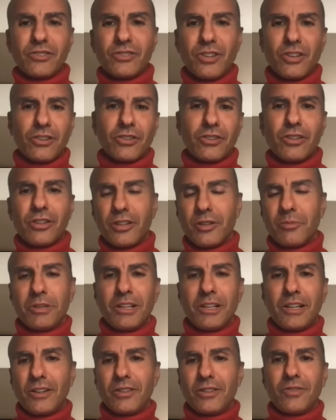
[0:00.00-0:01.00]
suck
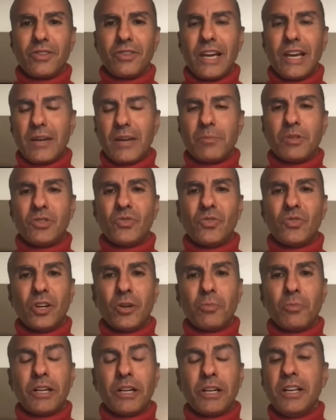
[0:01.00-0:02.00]
carbon out of the
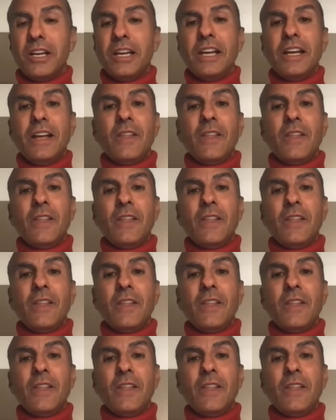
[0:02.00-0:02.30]
atmosphere, but